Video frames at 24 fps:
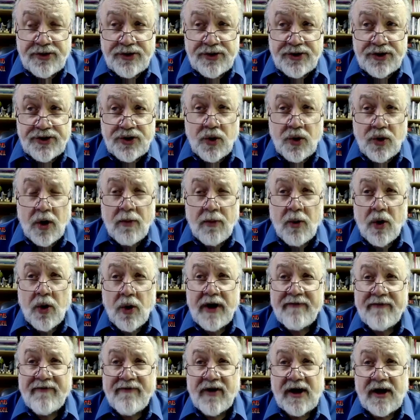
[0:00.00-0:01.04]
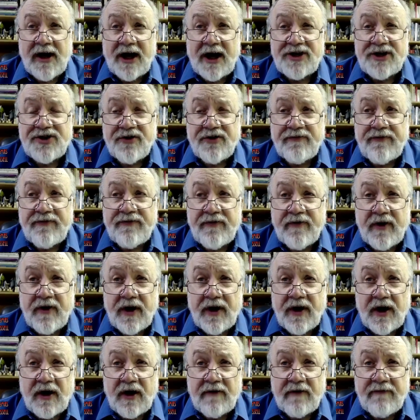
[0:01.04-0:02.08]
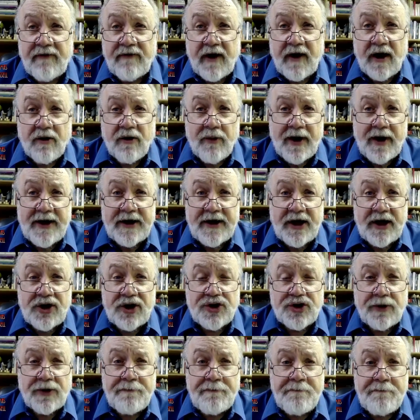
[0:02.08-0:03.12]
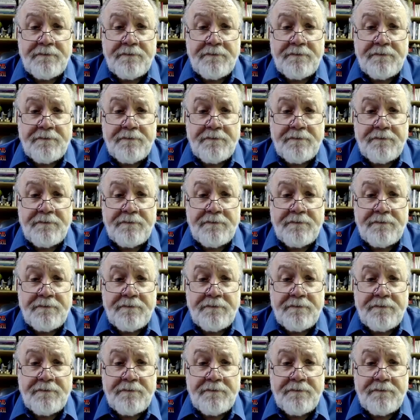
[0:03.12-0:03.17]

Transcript: two or more different kinds of radiation